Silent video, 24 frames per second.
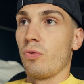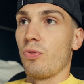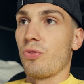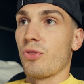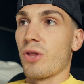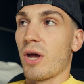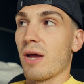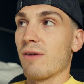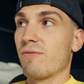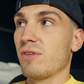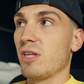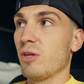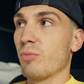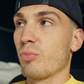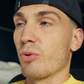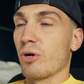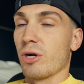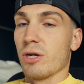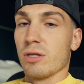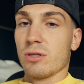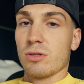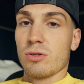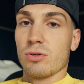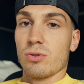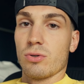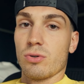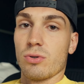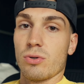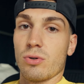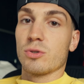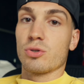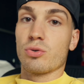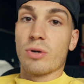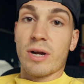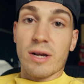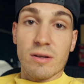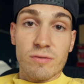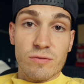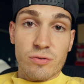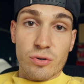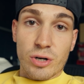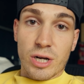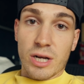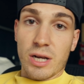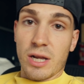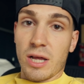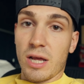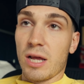dive deeper into strength
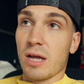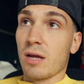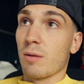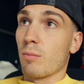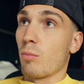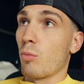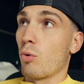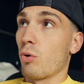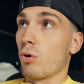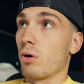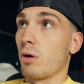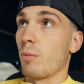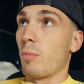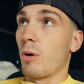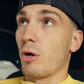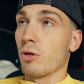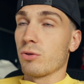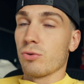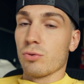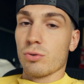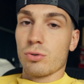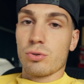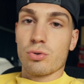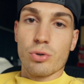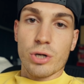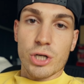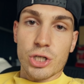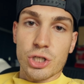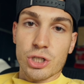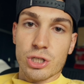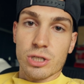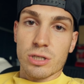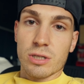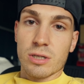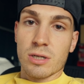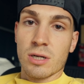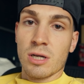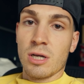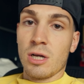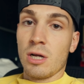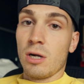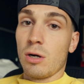training, more about nutrition,